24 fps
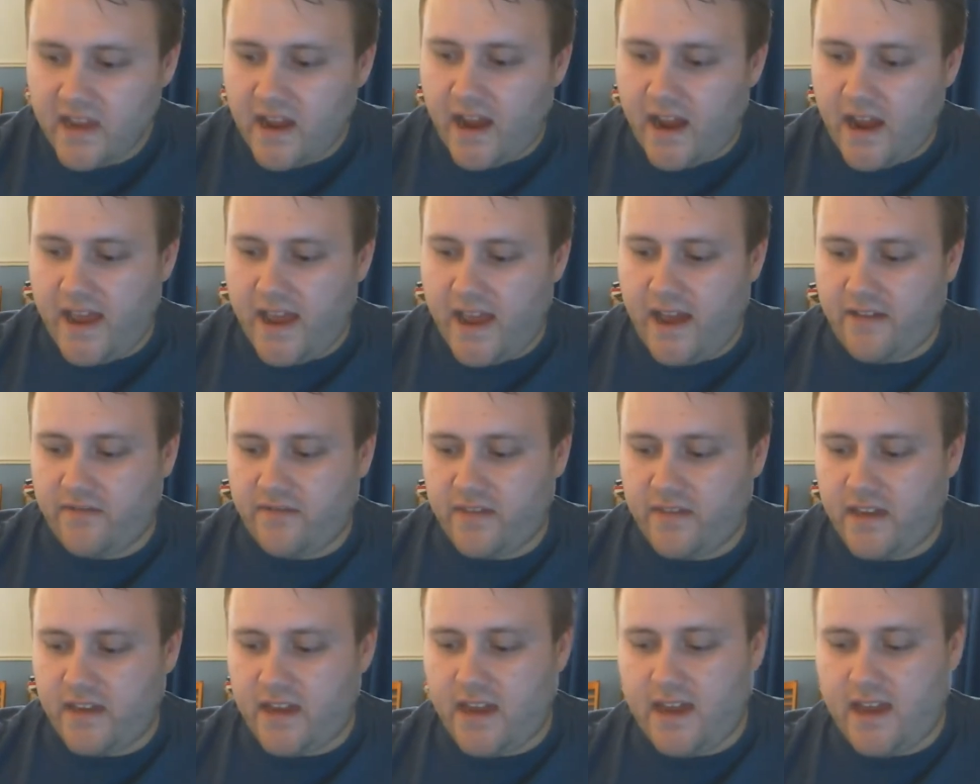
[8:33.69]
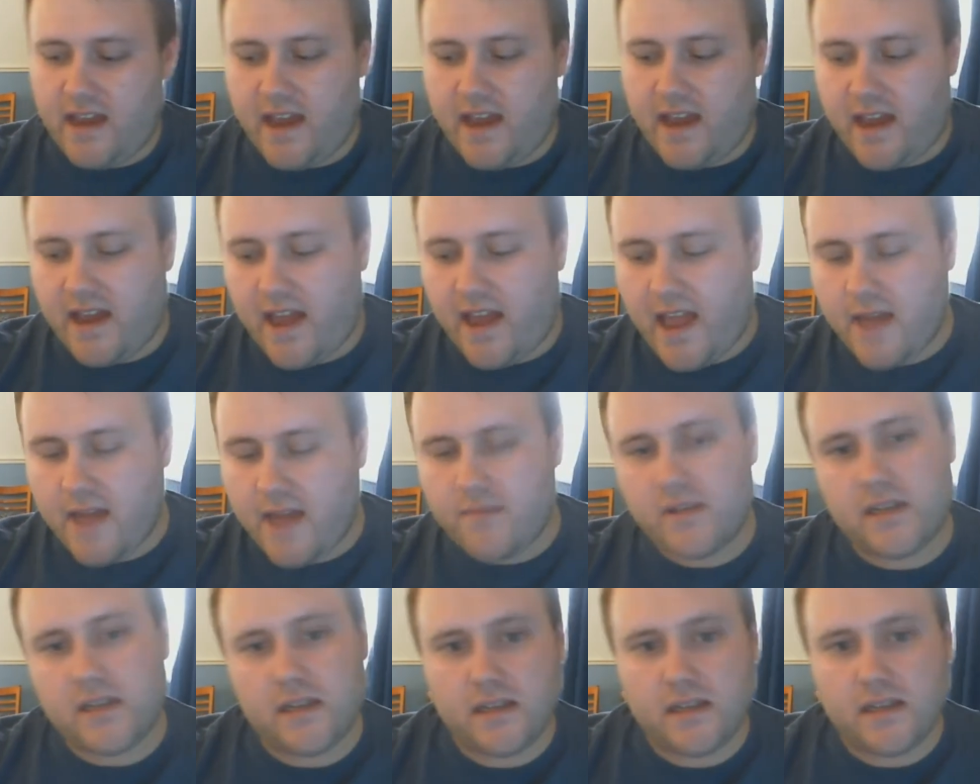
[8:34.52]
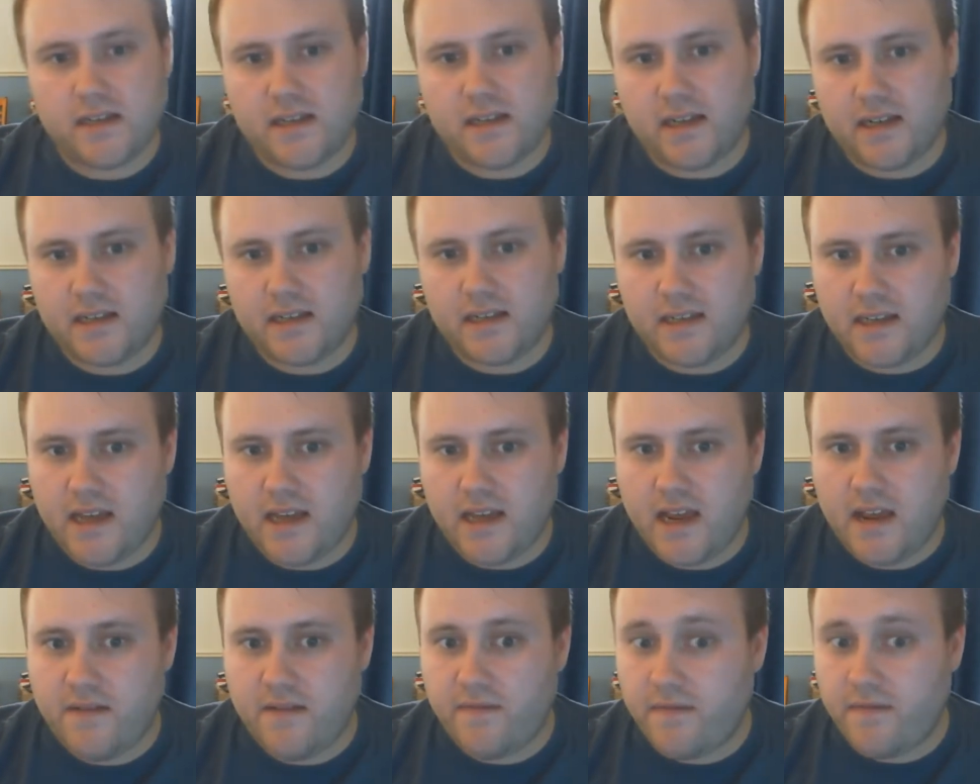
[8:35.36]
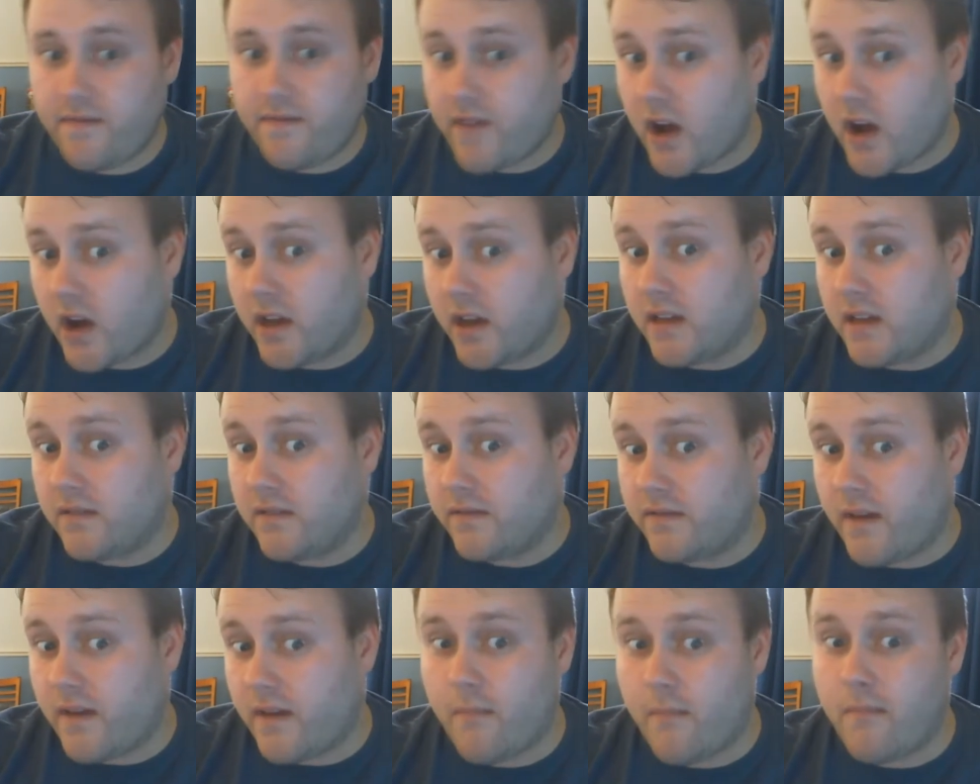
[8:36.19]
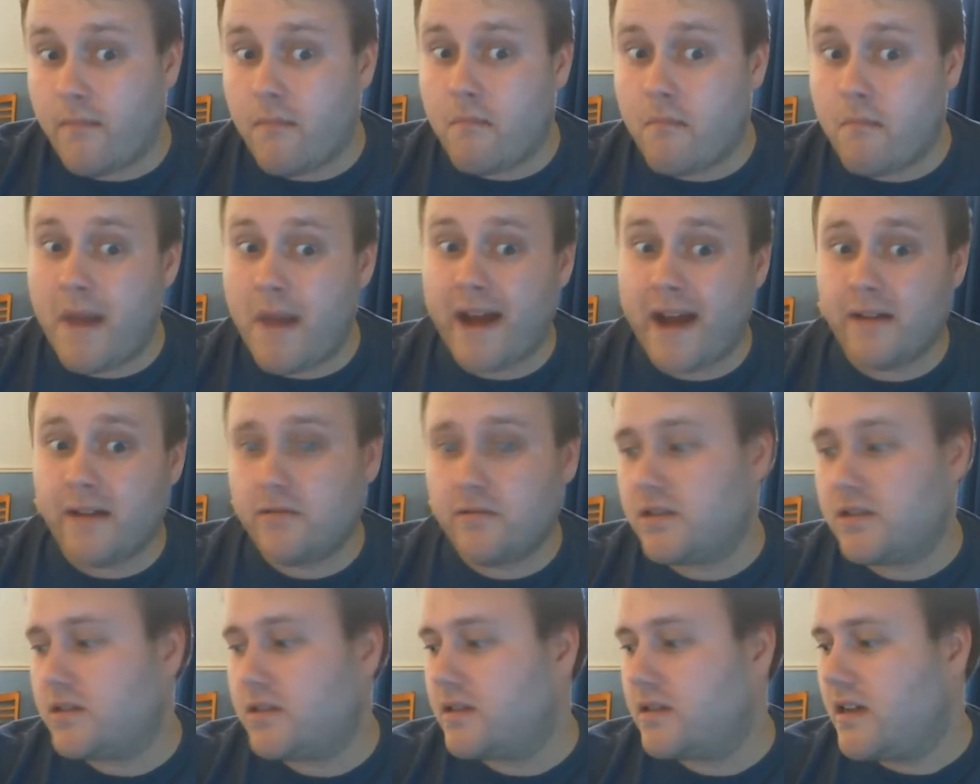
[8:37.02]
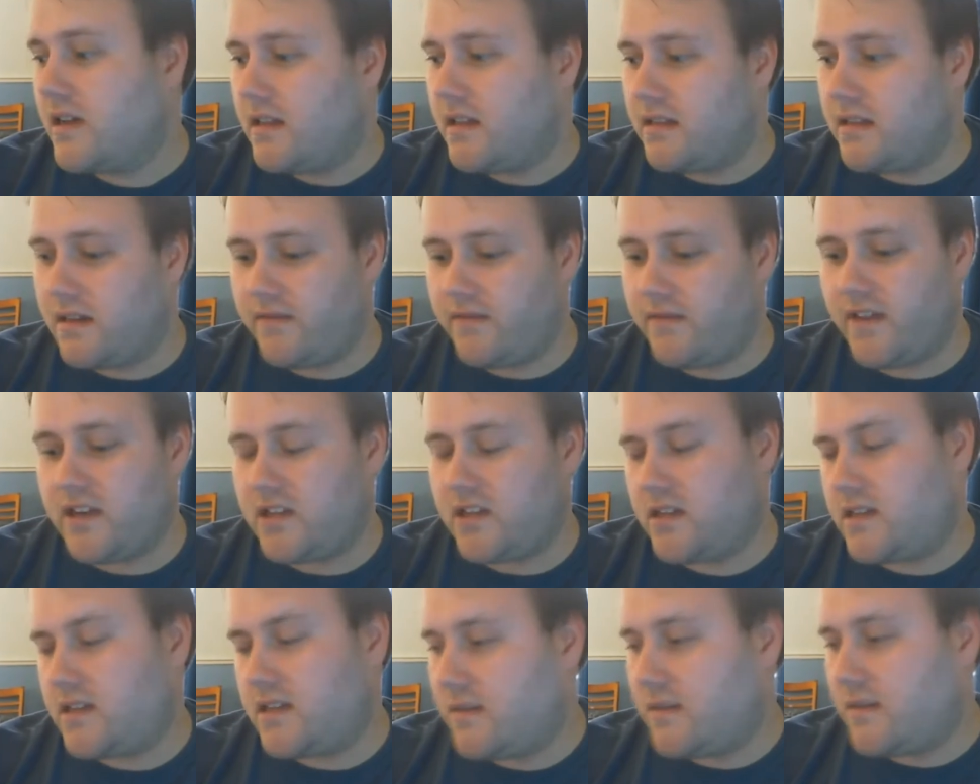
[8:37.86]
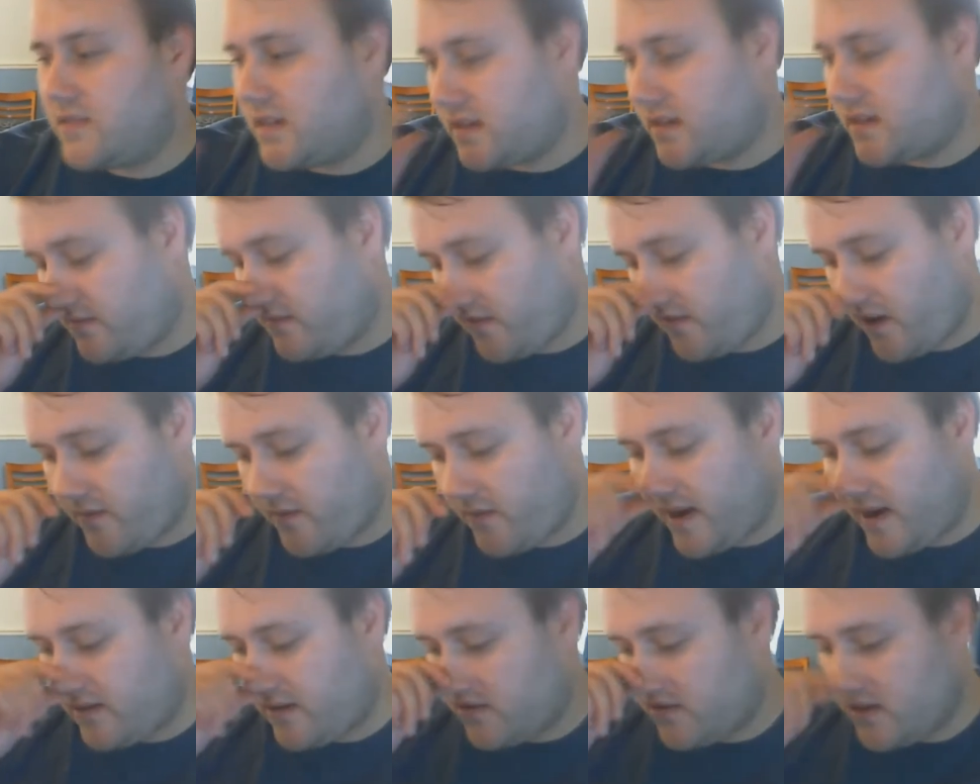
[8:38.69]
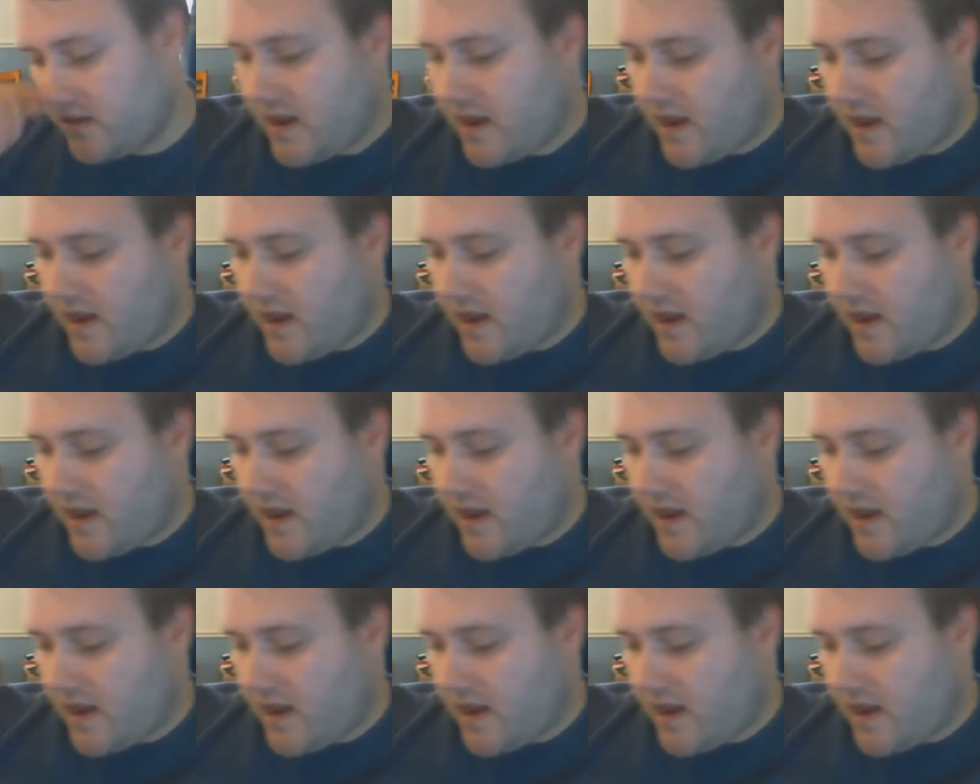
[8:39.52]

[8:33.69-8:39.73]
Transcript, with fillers: I have the uh, M sixty-five mouse, the Vengeance M sixty-five mouse.